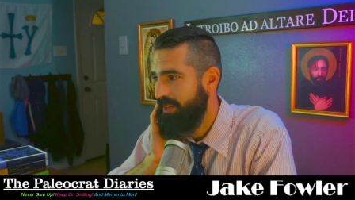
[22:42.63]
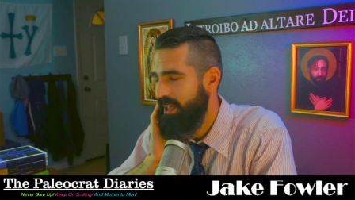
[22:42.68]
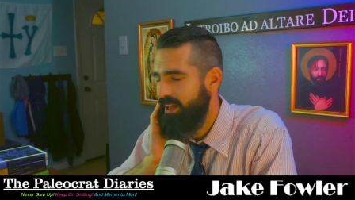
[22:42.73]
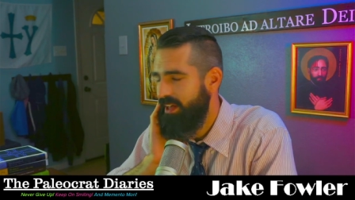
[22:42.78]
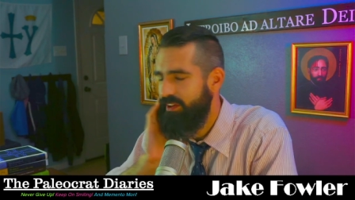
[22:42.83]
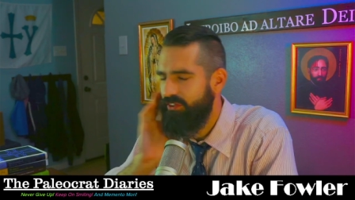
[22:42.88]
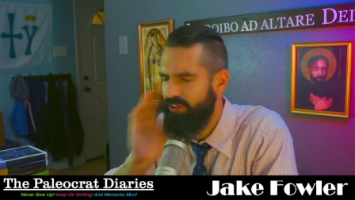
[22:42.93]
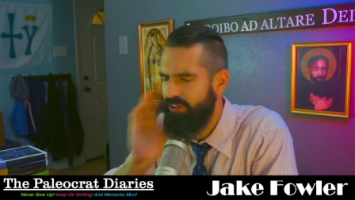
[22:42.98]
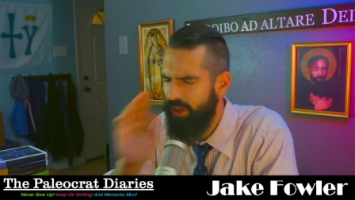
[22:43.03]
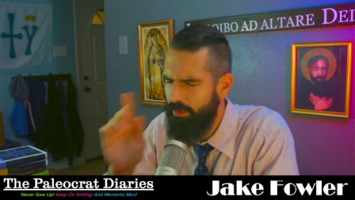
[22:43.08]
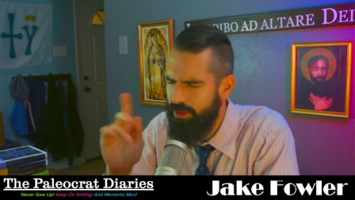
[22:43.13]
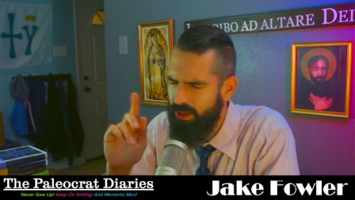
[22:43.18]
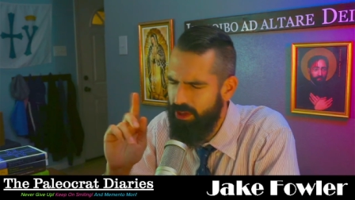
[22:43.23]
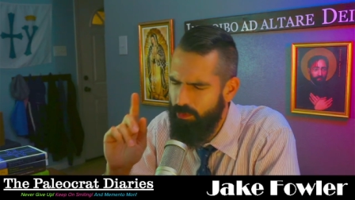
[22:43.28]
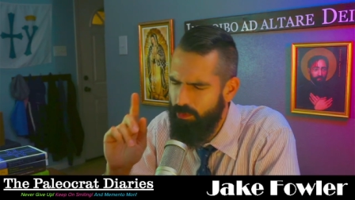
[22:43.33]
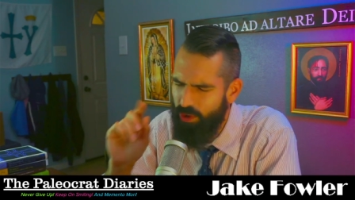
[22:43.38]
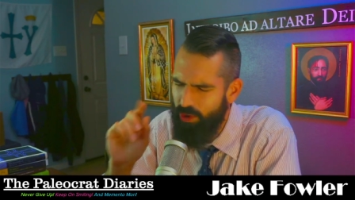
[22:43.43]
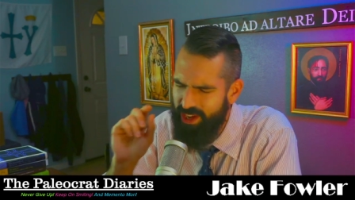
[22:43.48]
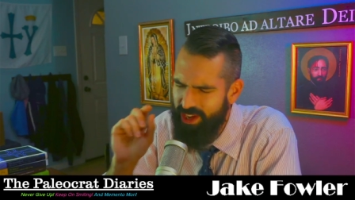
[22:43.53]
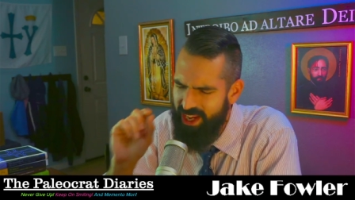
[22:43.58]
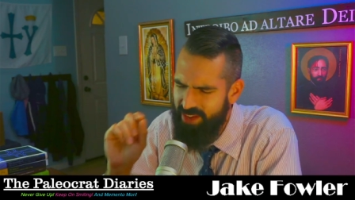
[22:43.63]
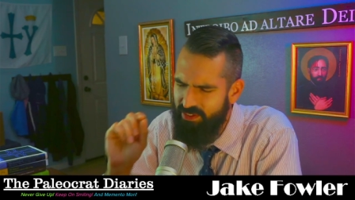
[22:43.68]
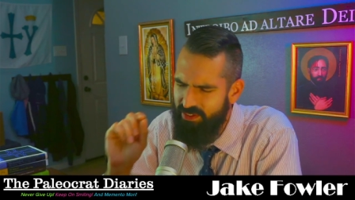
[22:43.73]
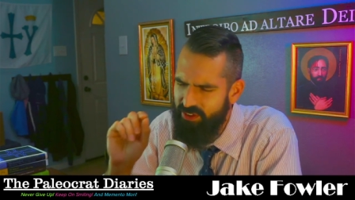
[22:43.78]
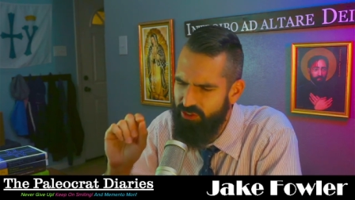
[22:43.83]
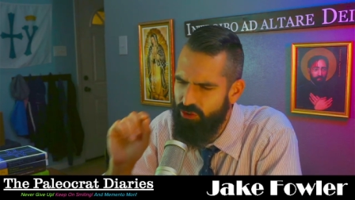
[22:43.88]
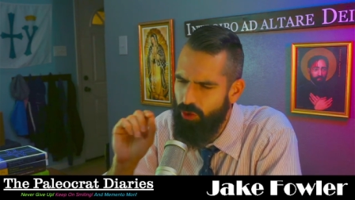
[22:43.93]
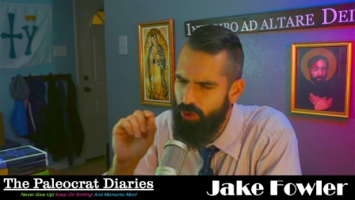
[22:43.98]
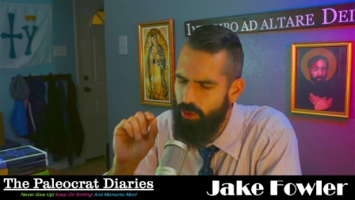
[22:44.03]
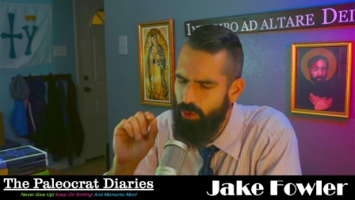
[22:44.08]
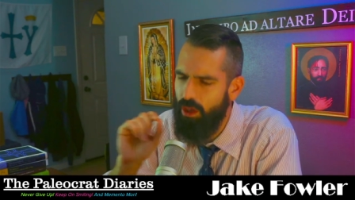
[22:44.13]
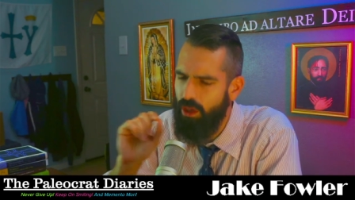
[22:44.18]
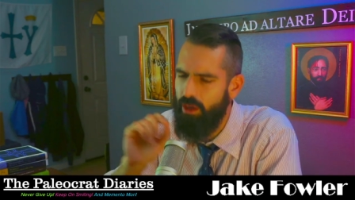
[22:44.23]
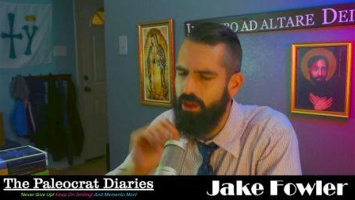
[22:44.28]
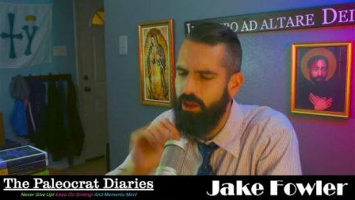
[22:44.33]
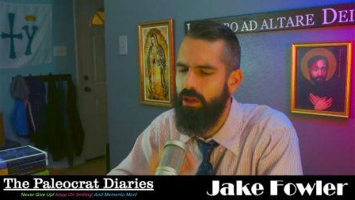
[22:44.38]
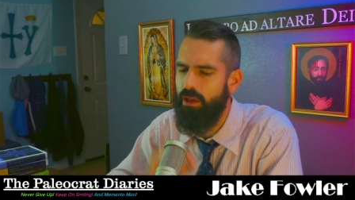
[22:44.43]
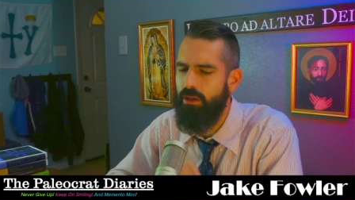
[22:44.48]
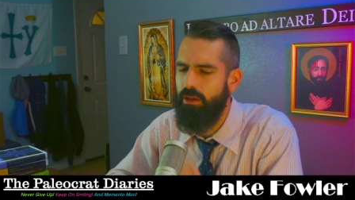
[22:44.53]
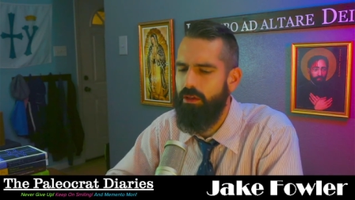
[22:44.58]
Some of them were even so
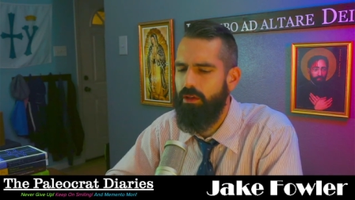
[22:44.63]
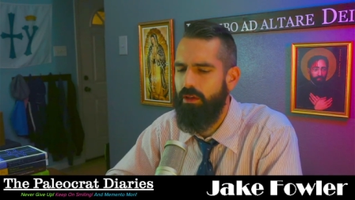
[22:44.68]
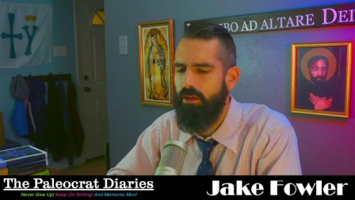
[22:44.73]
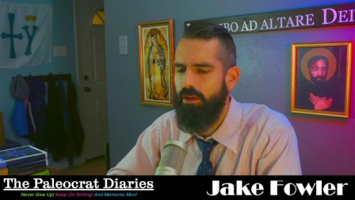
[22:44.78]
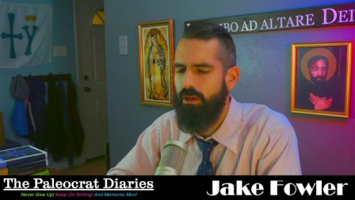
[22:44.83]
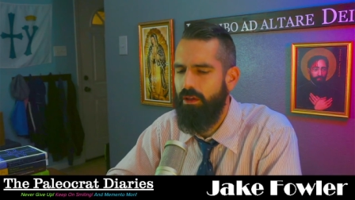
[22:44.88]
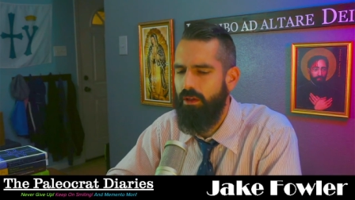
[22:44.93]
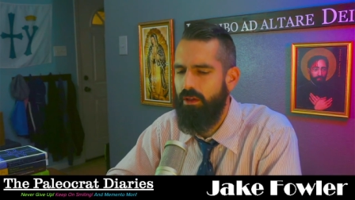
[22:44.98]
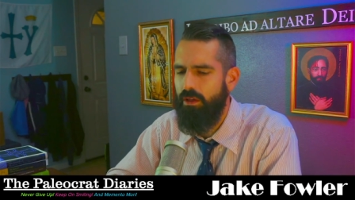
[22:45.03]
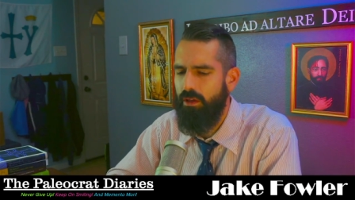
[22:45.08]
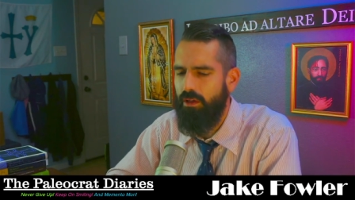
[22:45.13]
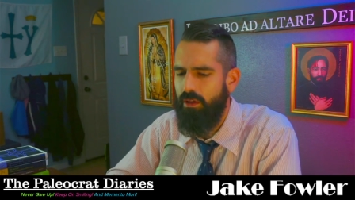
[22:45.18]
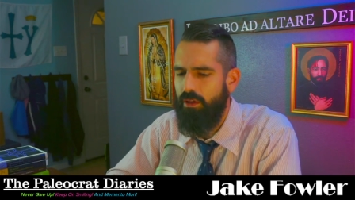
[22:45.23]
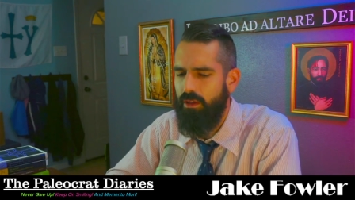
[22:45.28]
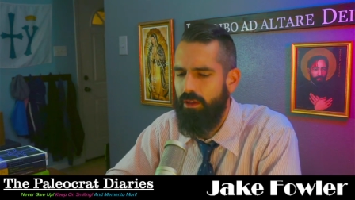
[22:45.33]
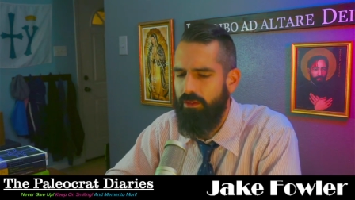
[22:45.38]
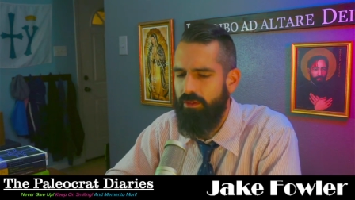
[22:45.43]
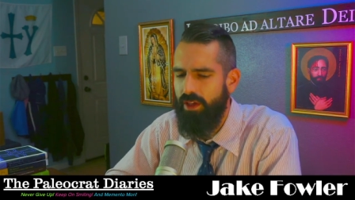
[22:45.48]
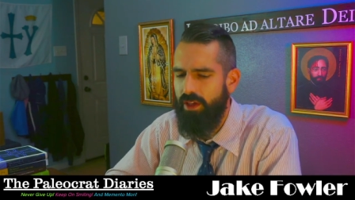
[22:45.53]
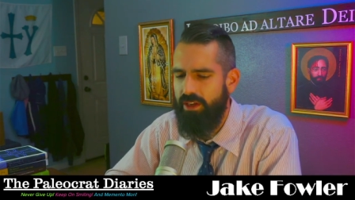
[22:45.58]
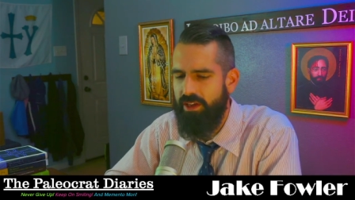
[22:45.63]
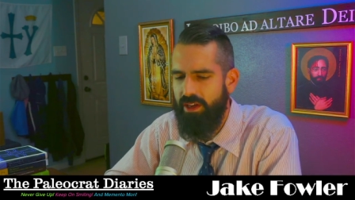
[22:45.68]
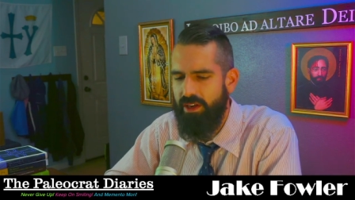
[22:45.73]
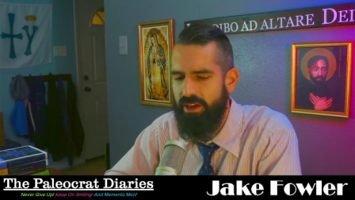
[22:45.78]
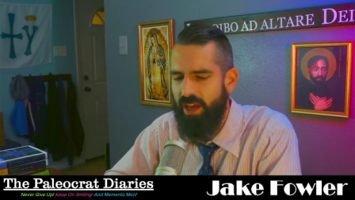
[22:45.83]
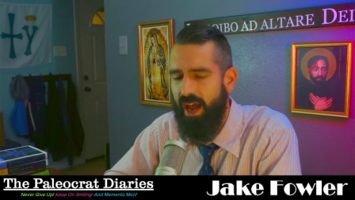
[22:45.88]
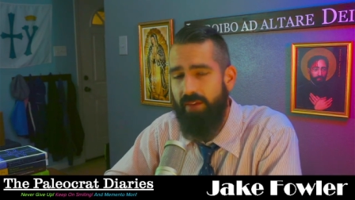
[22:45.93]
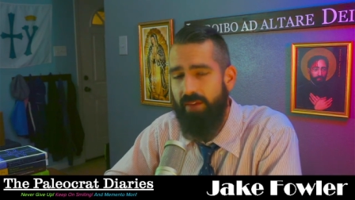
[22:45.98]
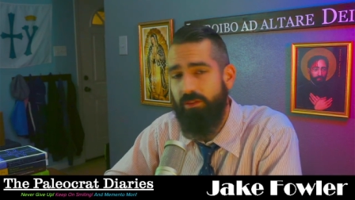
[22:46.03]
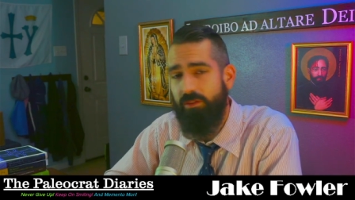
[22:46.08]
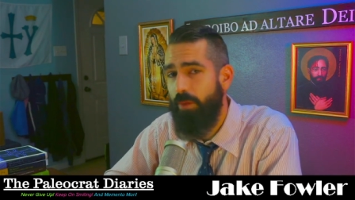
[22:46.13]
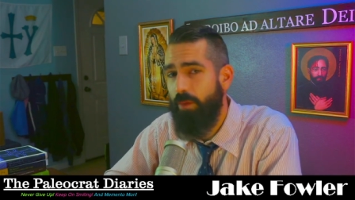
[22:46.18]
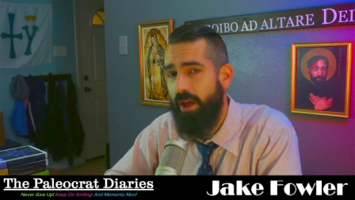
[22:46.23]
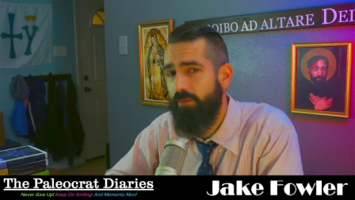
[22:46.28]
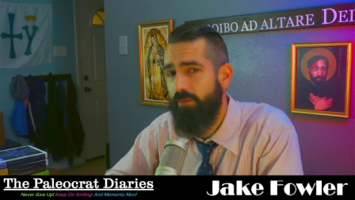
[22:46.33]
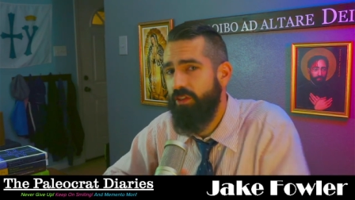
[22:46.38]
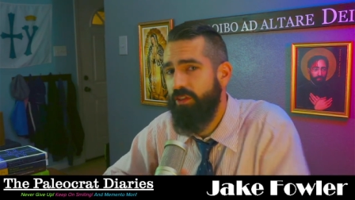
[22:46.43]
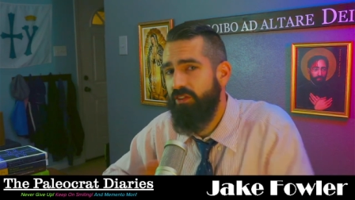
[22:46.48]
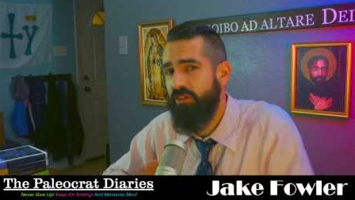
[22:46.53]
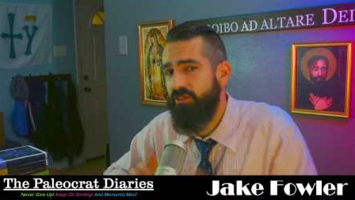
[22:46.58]
lucky they didn't have to pay
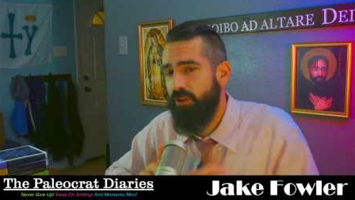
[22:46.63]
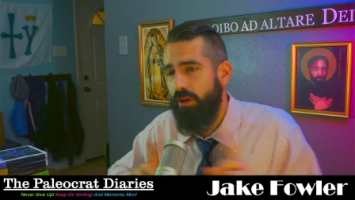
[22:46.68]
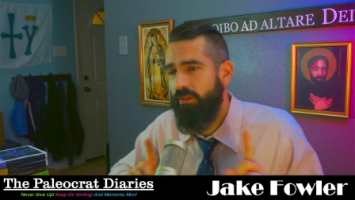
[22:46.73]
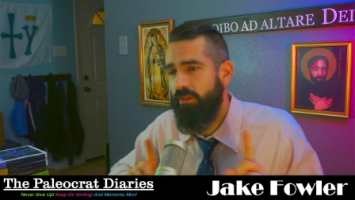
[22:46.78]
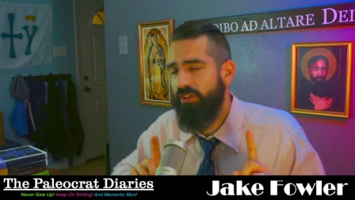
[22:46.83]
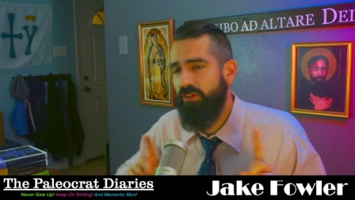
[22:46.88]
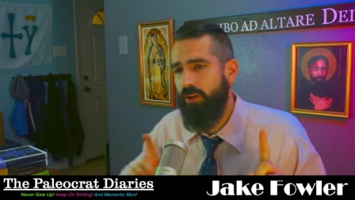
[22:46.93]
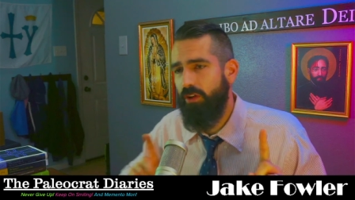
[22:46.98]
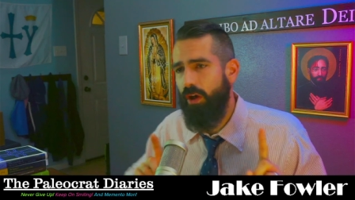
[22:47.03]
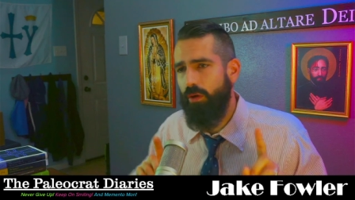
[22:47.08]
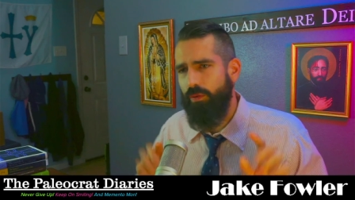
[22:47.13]
for this service at all.